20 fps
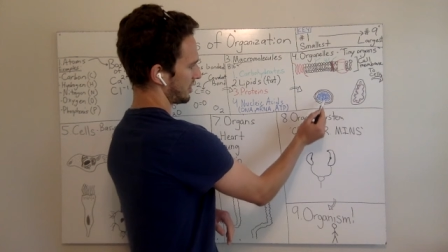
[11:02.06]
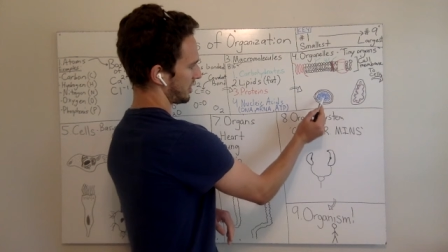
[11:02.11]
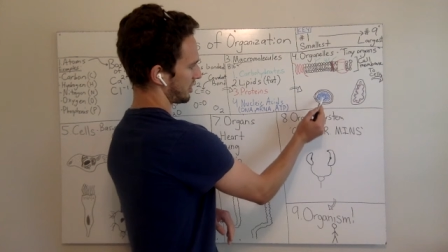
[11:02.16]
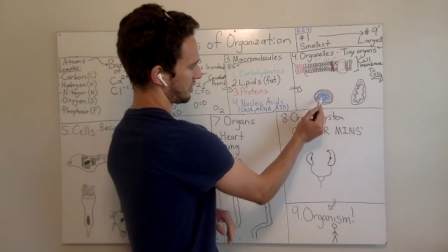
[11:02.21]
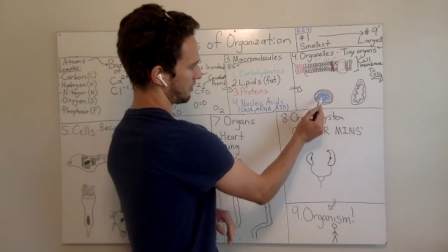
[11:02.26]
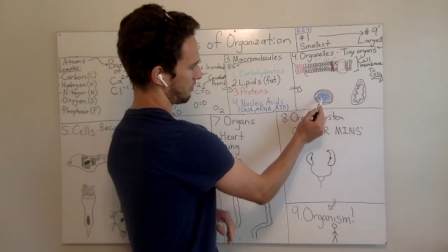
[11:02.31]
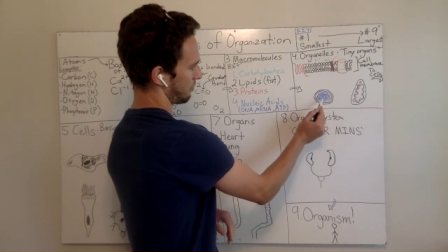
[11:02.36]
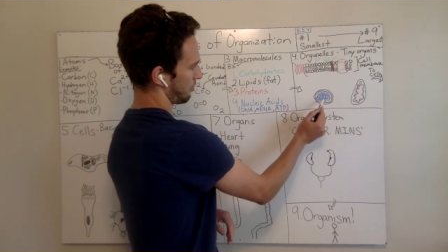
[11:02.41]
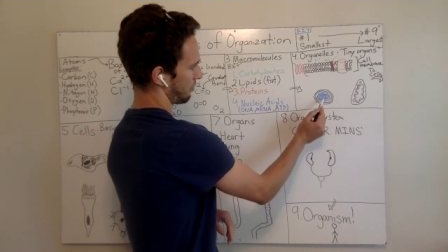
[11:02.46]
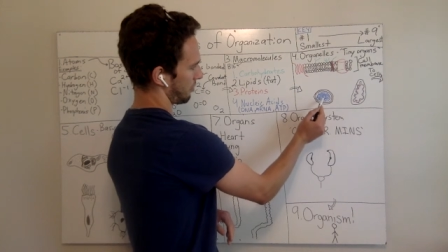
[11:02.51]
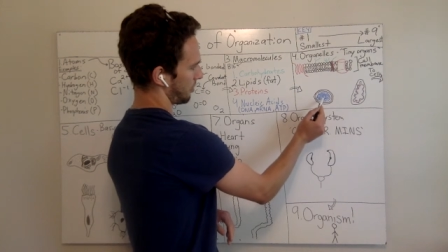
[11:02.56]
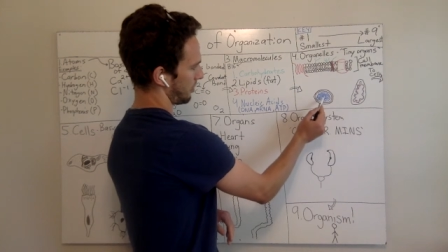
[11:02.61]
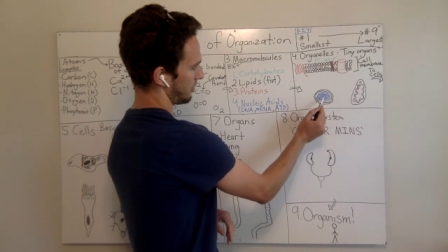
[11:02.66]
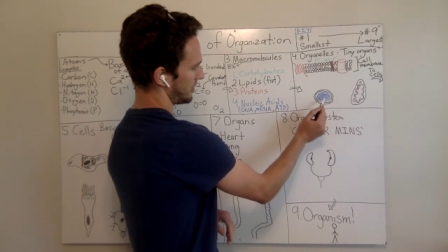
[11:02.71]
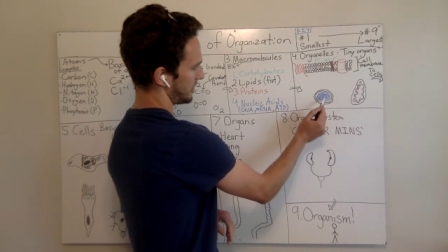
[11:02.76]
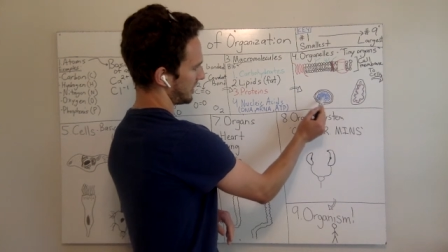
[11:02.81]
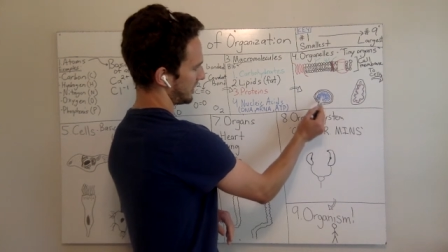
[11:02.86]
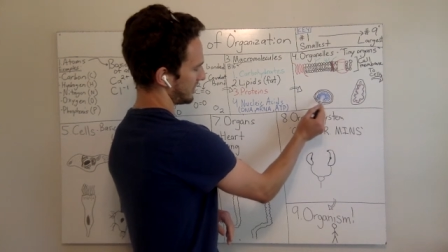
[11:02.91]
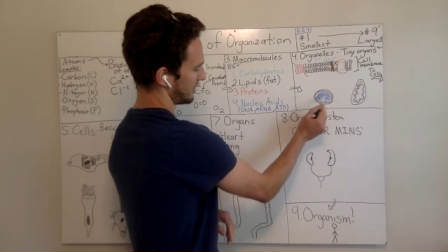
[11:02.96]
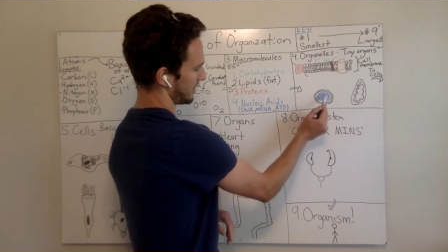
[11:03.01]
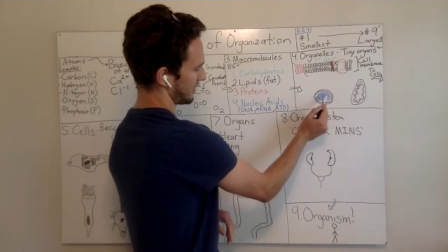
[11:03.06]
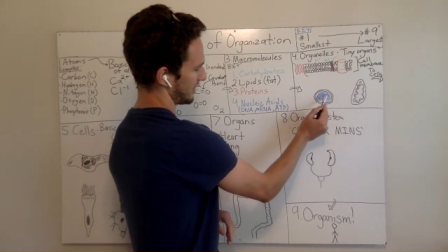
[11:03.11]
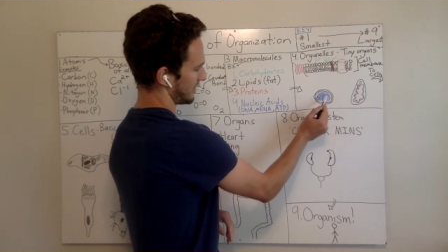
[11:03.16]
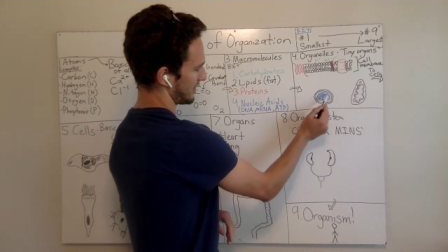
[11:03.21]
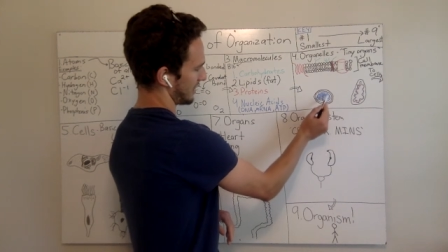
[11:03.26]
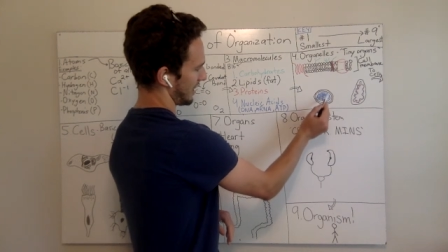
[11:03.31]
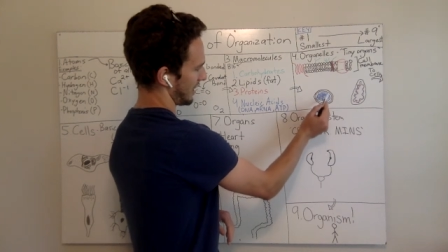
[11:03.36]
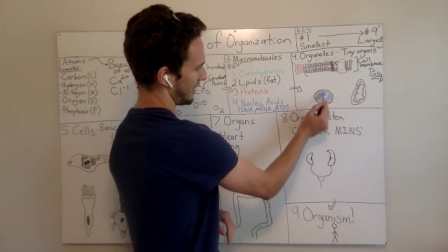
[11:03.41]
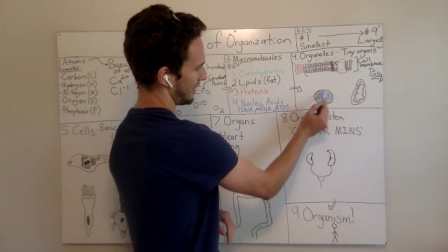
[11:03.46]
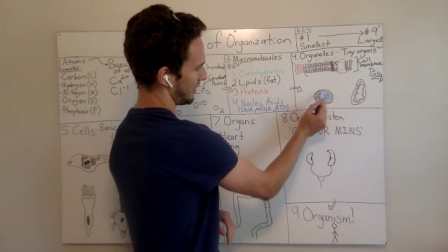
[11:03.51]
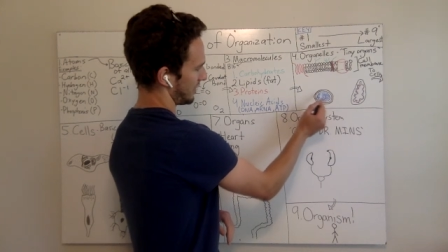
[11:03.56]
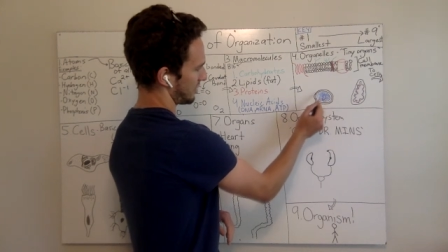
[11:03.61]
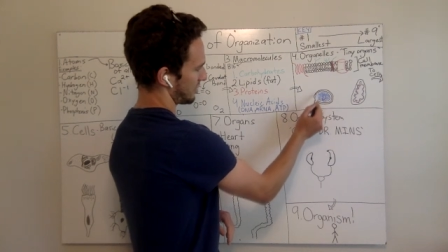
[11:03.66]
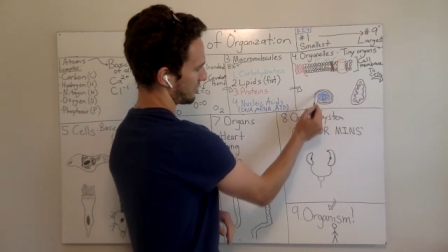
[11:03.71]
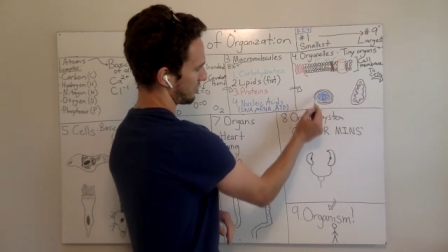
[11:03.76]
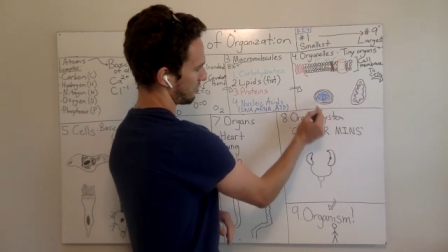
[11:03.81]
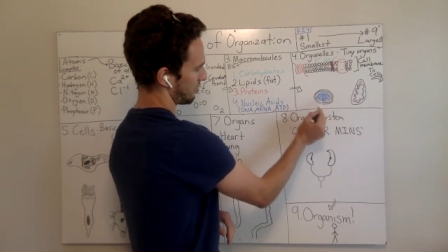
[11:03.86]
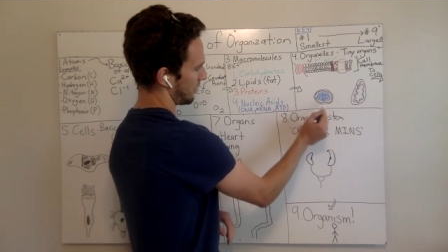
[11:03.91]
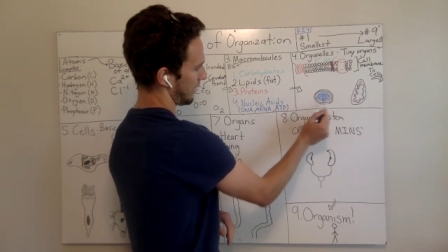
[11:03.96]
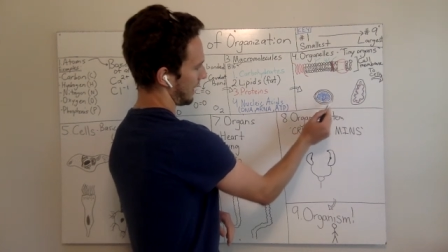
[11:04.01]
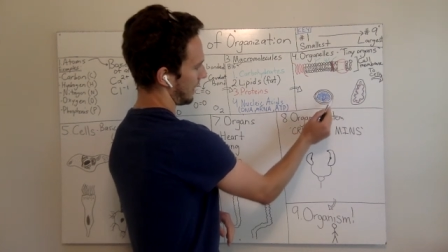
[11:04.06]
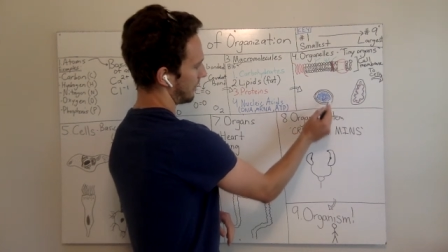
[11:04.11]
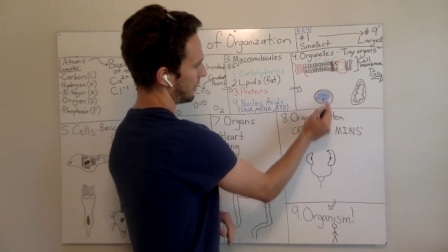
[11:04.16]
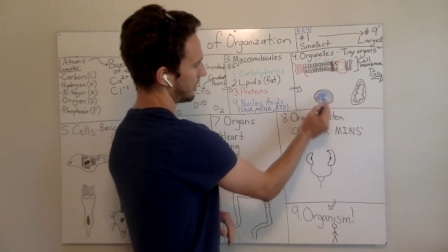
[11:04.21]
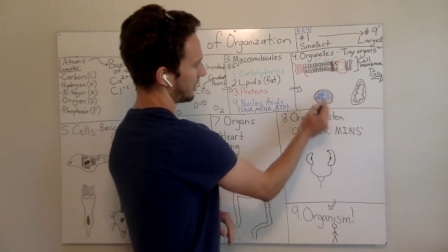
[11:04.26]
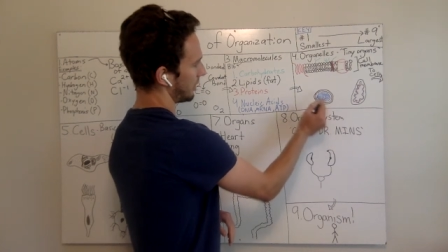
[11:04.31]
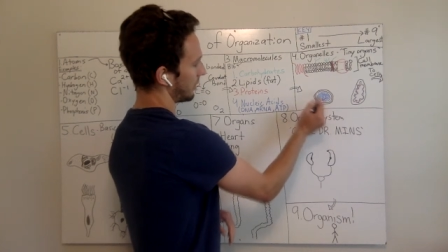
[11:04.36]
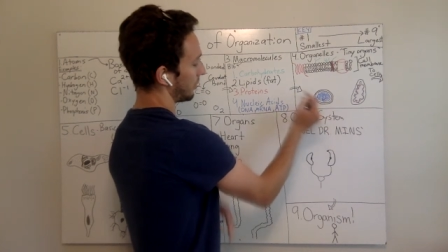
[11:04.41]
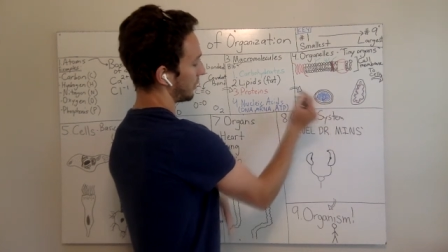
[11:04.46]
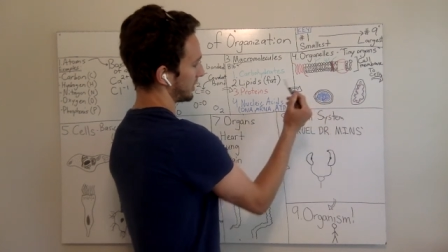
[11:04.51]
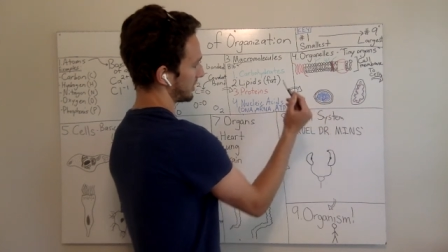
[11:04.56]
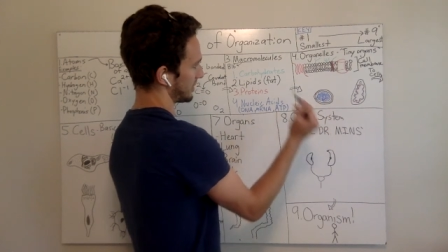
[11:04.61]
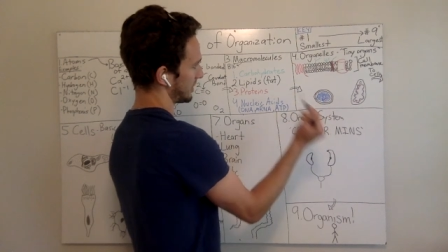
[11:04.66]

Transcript: It's got some proteins inside, and it's surrounded